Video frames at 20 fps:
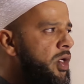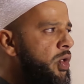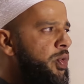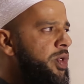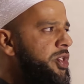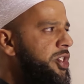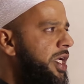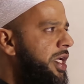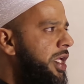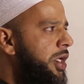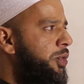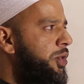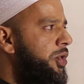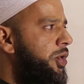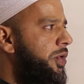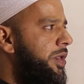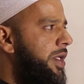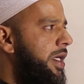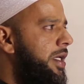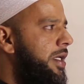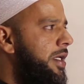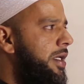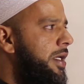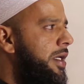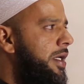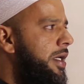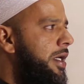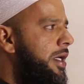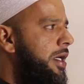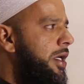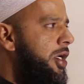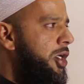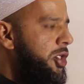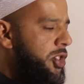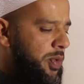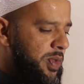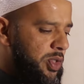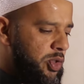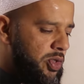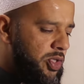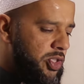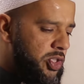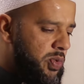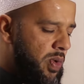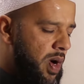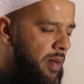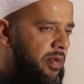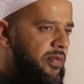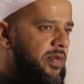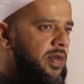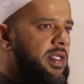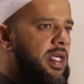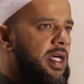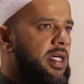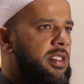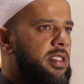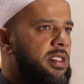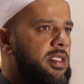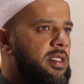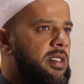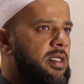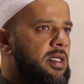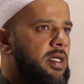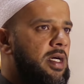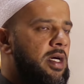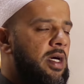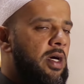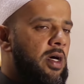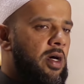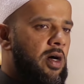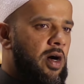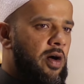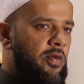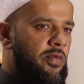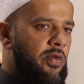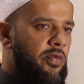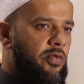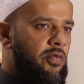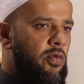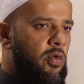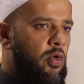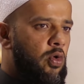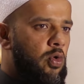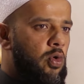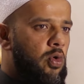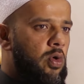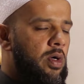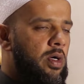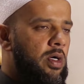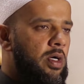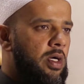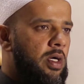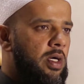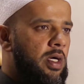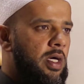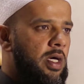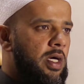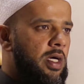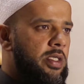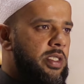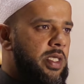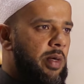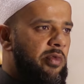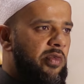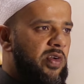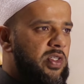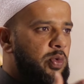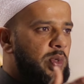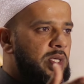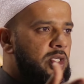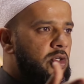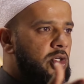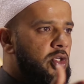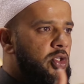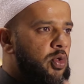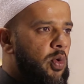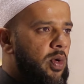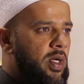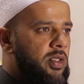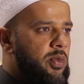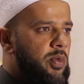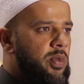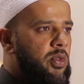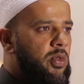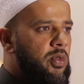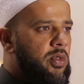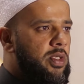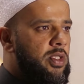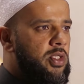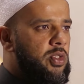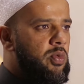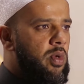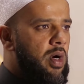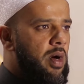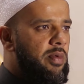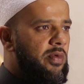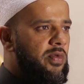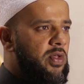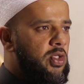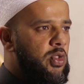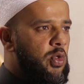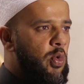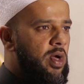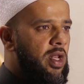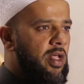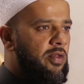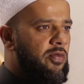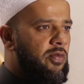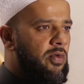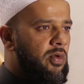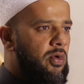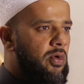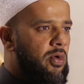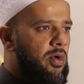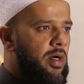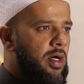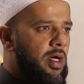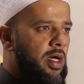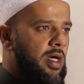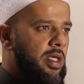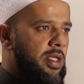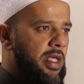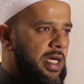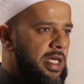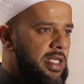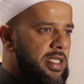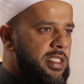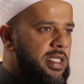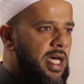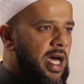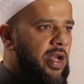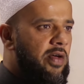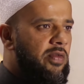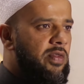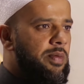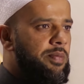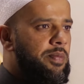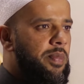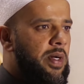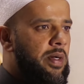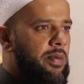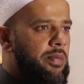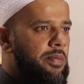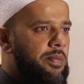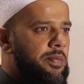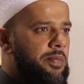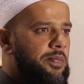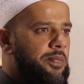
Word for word: Which area would you think? So we took a swab of the desk, of the floor. Some of us went to the toilet, we took the swab of the toilet floor, the inside of the brim.